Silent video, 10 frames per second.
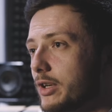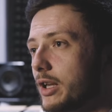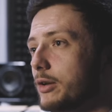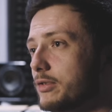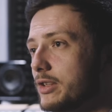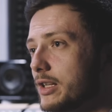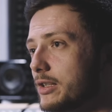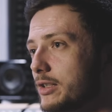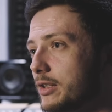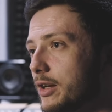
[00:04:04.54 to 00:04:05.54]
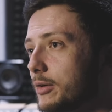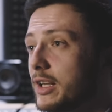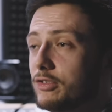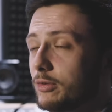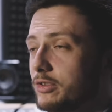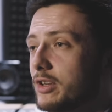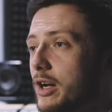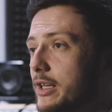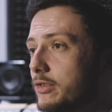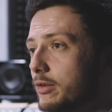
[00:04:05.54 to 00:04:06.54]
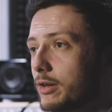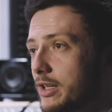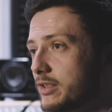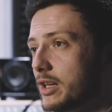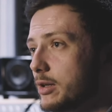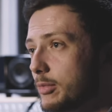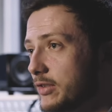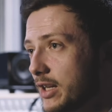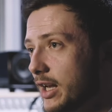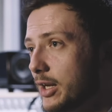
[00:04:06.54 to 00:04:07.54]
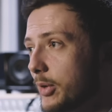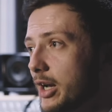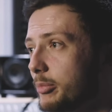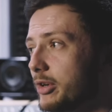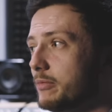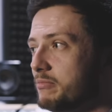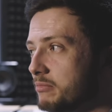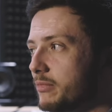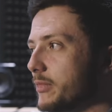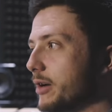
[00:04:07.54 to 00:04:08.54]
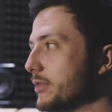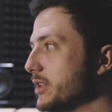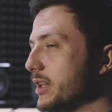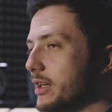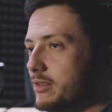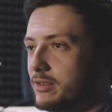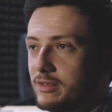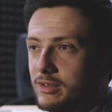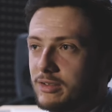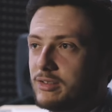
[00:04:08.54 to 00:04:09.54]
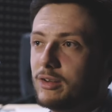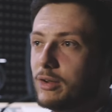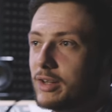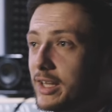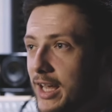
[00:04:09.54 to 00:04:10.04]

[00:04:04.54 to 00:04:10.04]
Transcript: are closed, and unless you're signed, you're not going to get your music anywhere. But obviously, that's no longer the